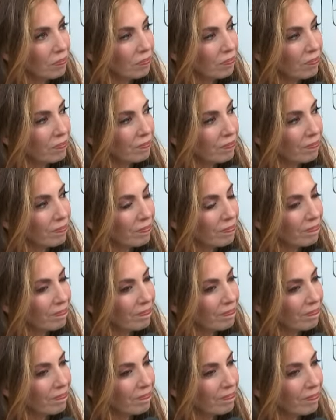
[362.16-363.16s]

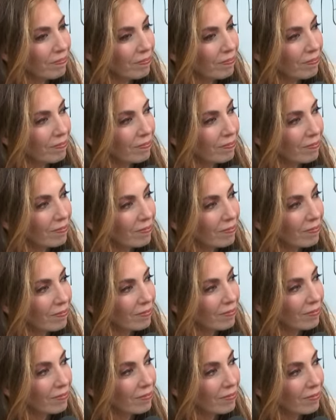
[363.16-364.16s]

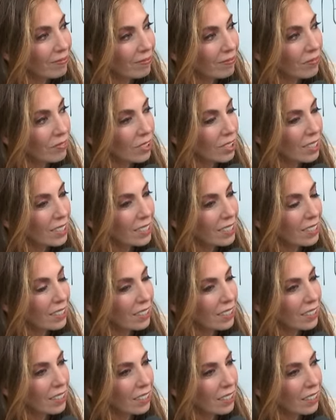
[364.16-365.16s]

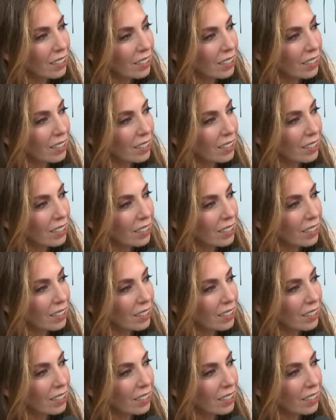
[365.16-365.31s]
The person shown says nothing.